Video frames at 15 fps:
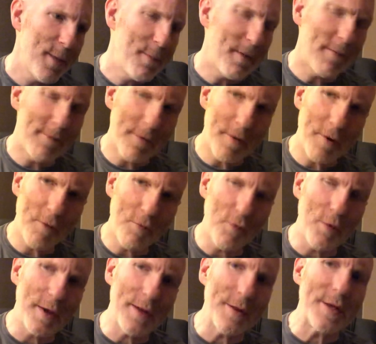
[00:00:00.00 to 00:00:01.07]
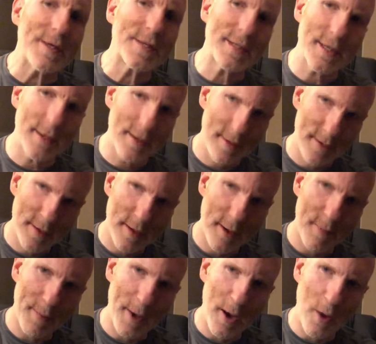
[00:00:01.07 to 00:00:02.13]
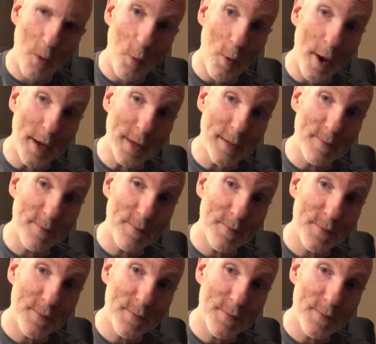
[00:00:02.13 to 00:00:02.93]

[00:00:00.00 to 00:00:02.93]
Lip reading: be very realistic about what